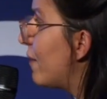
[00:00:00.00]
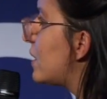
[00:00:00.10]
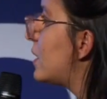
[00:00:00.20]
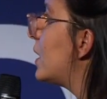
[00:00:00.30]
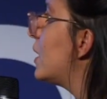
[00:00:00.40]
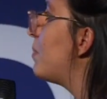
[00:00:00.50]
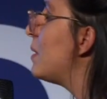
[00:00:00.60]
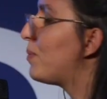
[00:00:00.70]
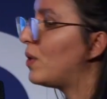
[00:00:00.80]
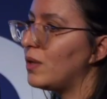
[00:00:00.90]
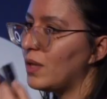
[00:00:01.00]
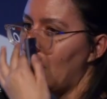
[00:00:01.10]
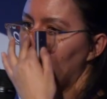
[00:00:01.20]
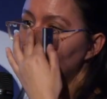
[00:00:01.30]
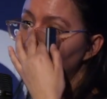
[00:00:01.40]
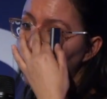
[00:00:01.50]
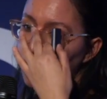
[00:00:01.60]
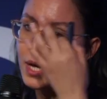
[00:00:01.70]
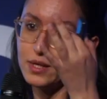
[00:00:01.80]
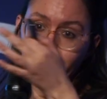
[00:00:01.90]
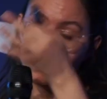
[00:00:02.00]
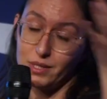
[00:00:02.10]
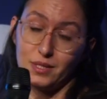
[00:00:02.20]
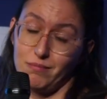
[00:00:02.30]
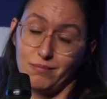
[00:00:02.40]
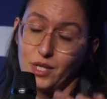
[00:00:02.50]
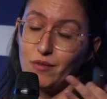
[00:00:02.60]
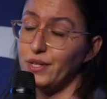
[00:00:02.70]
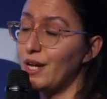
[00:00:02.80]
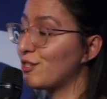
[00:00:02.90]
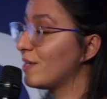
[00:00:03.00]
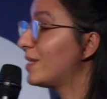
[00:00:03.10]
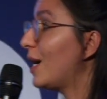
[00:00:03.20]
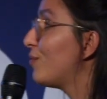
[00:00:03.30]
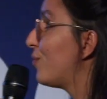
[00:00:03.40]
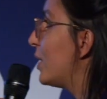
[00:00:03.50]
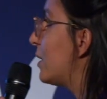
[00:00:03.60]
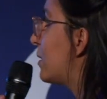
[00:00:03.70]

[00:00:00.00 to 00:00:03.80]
seen people deploying confidential stuff with